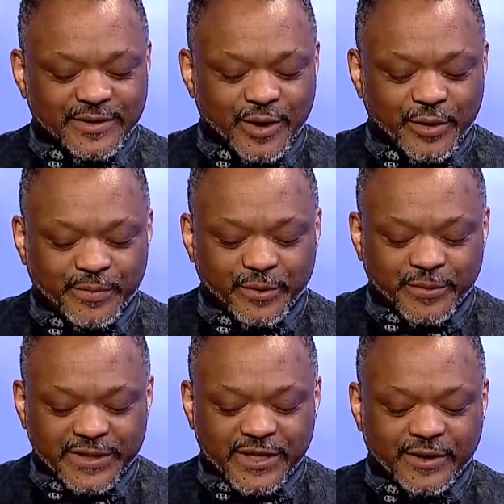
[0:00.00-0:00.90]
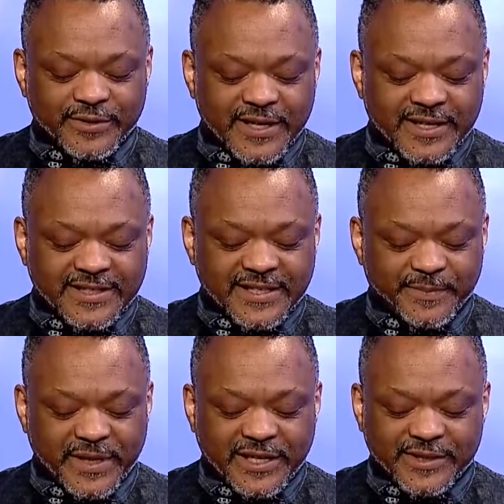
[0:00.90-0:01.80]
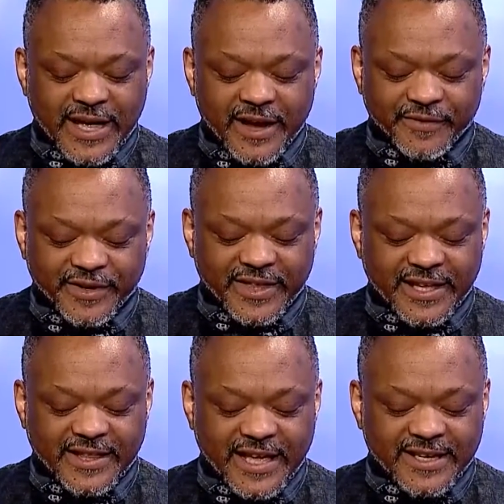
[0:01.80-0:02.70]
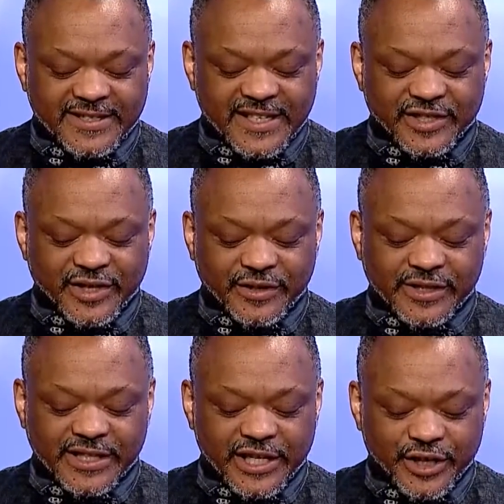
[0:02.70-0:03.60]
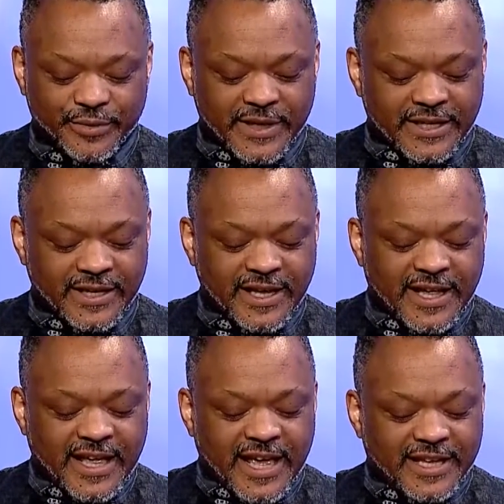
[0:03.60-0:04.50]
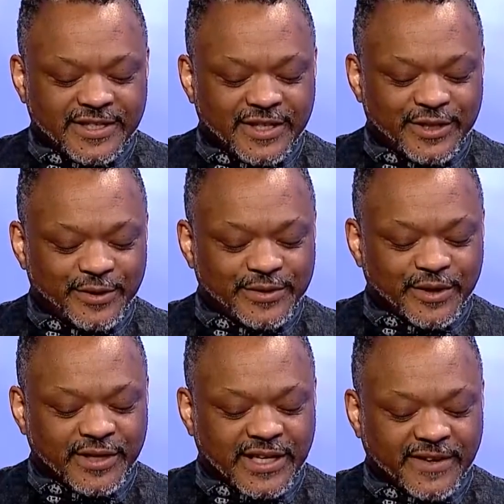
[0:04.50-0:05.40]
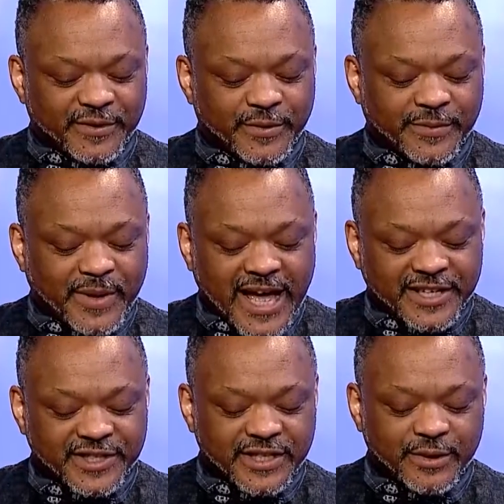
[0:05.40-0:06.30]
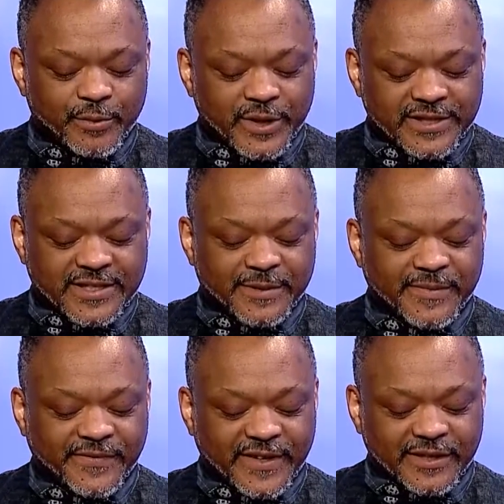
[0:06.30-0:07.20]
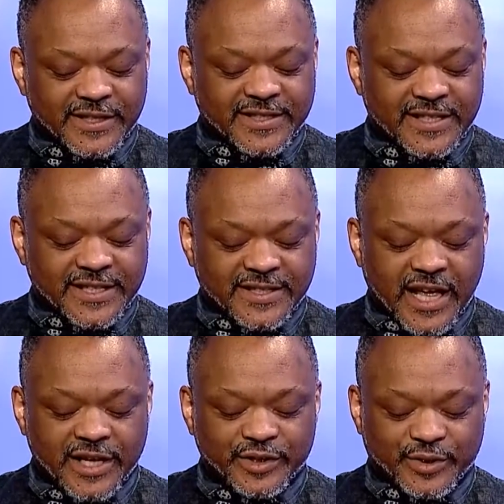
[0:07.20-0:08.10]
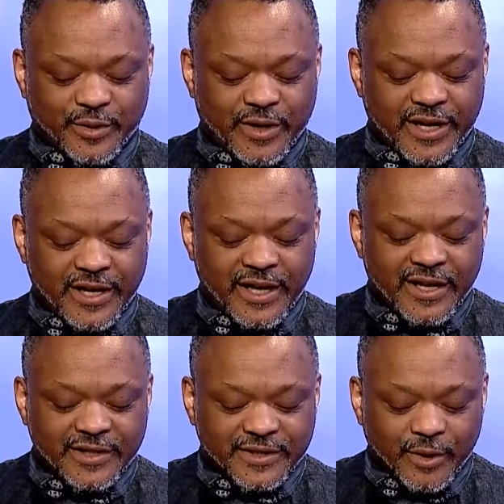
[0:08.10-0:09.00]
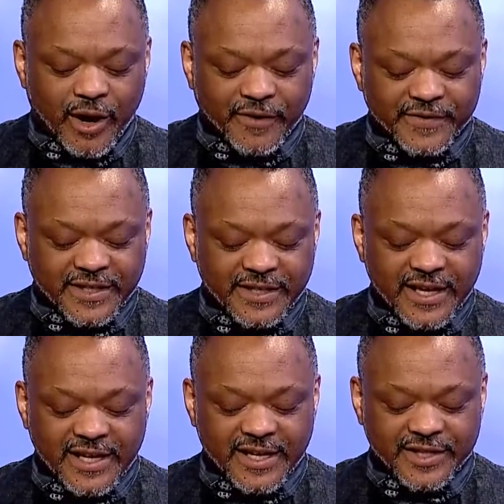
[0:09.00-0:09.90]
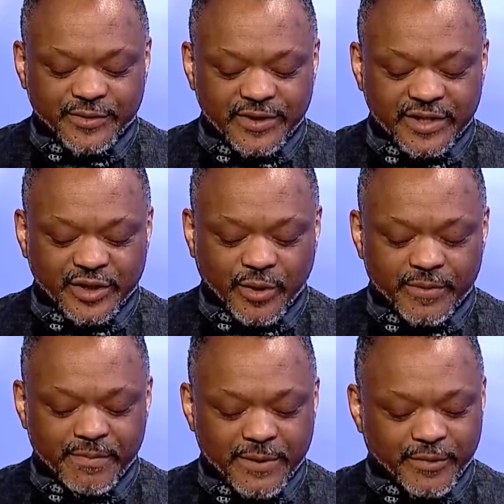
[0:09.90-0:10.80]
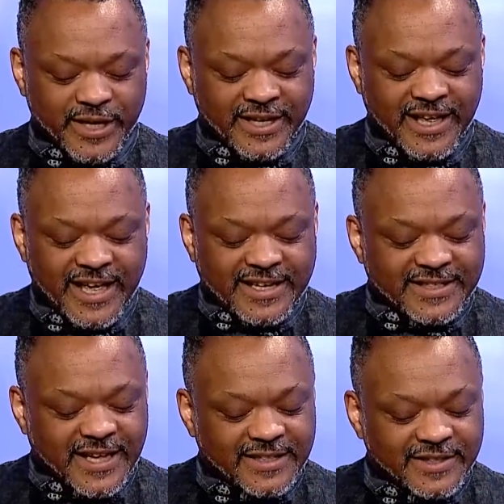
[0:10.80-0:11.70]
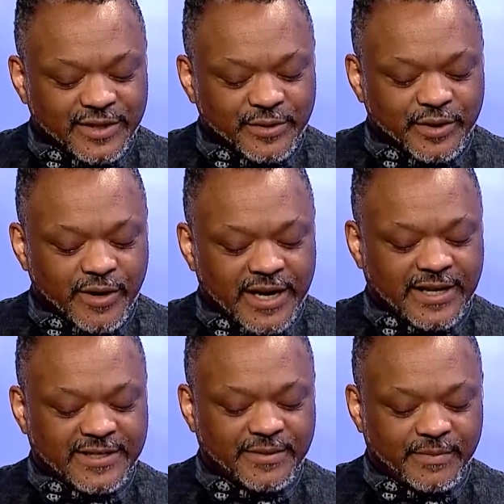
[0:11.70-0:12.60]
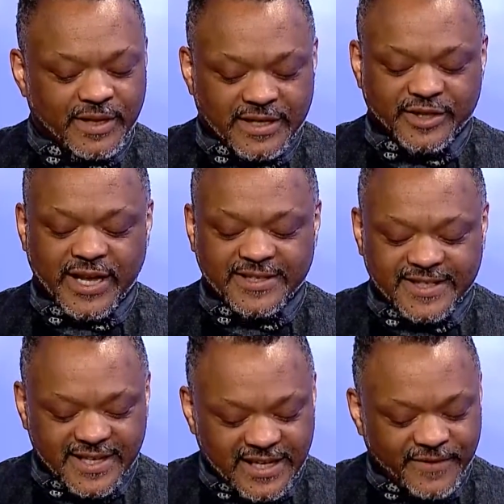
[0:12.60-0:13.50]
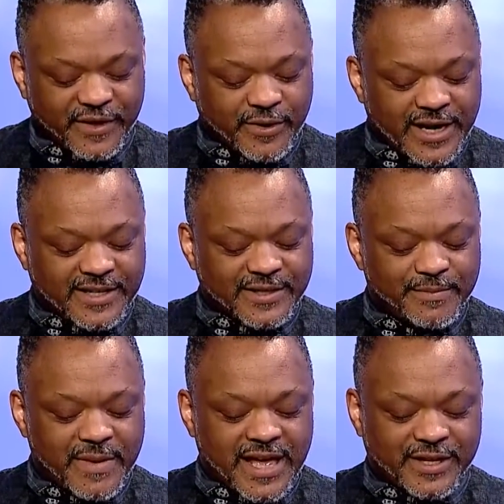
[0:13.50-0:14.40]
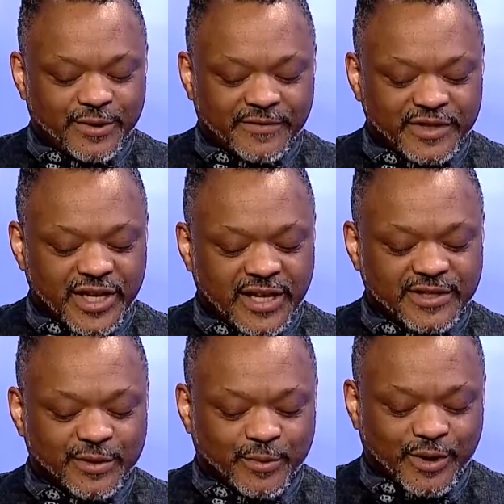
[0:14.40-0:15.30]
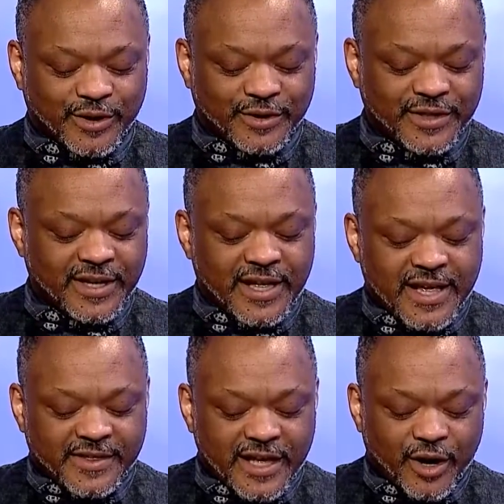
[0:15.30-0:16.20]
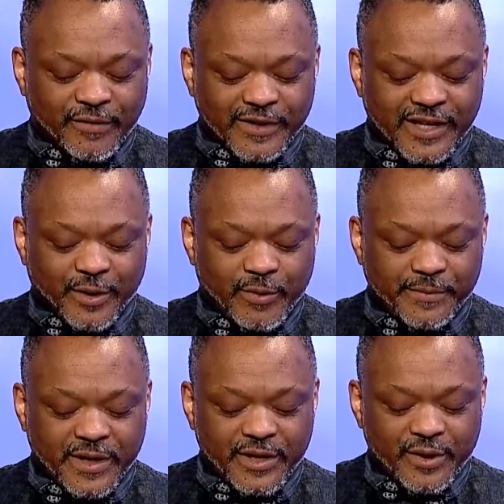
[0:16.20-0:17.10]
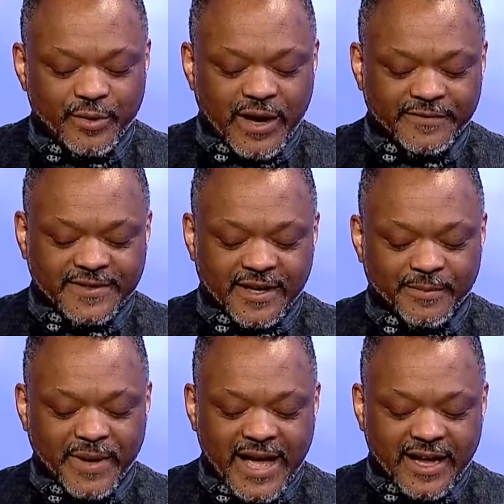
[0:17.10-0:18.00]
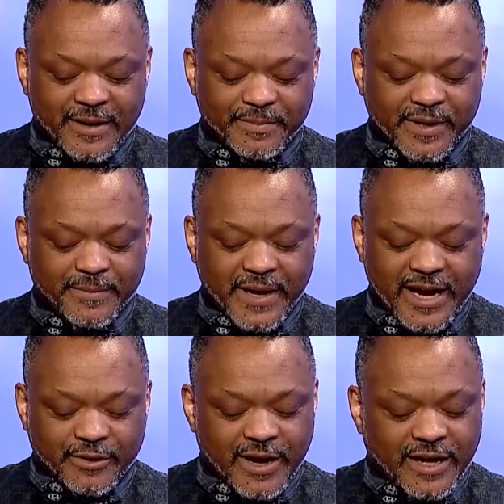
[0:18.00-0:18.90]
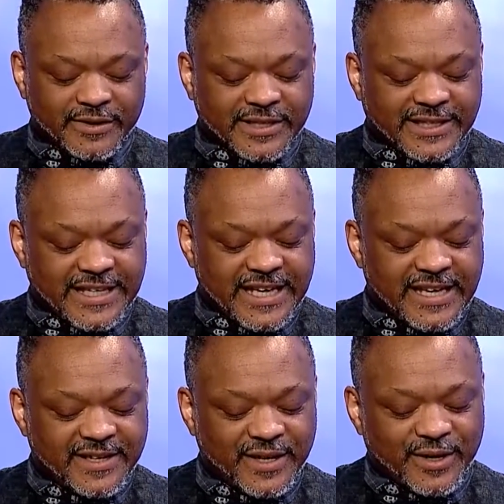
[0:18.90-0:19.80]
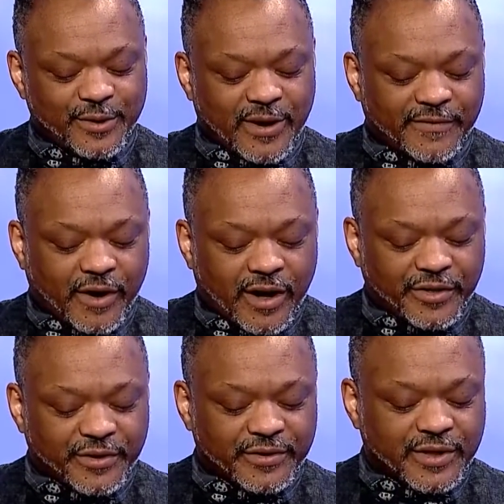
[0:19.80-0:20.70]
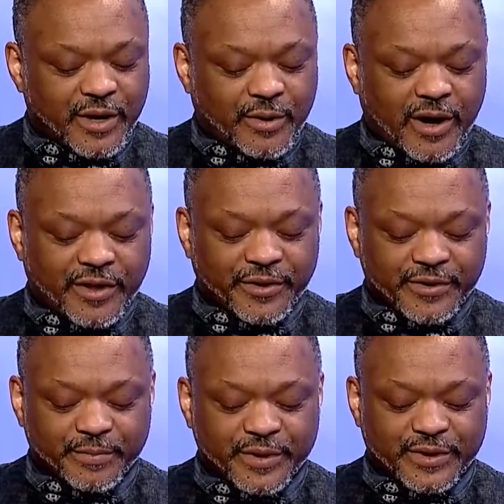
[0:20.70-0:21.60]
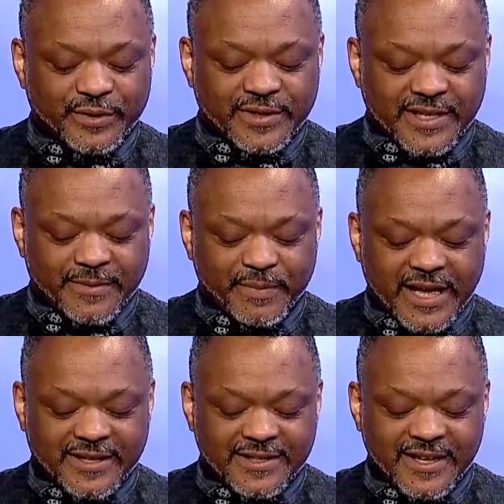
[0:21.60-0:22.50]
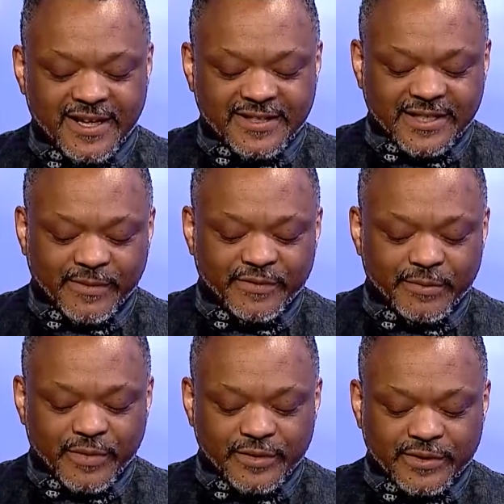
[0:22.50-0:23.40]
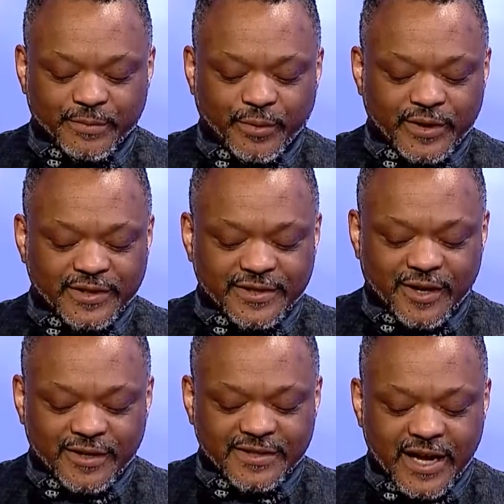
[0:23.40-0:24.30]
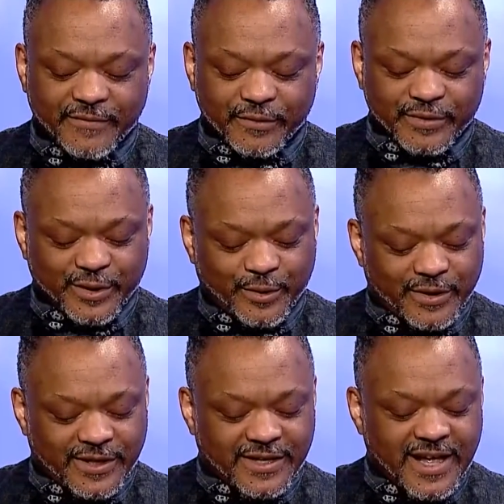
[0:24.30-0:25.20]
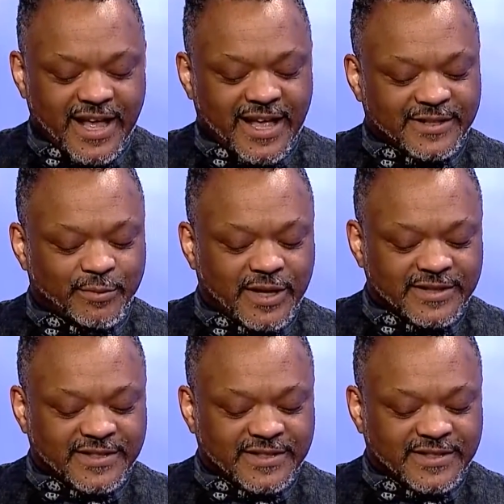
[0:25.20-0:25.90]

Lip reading: to open windows and speak to everything that is eternally human, and to use her gift with passion, wisdom, fearlessness, and joy. So often, history's short memory tends to give credit to men who have changed the world. They overlook women who have sung backup, background, lead, who have authored, co-authored, produced, and penned some of the most important songs ever recorded, as well as